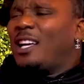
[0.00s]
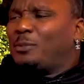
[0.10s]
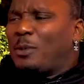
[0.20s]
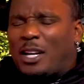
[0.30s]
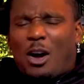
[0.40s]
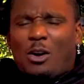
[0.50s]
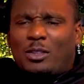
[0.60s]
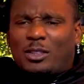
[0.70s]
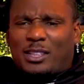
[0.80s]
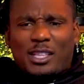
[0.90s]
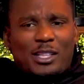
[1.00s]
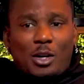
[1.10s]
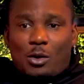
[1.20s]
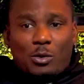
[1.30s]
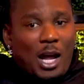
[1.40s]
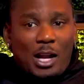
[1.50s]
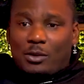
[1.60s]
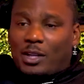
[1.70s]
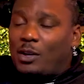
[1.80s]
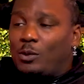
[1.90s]
Yes, but the owner said, no, I don't
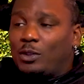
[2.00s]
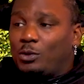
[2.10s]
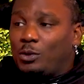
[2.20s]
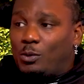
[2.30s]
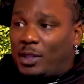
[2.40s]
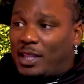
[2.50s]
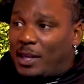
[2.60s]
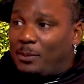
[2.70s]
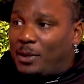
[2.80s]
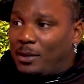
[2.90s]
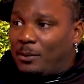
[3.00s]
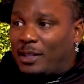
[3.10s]
care what you do. We keep him.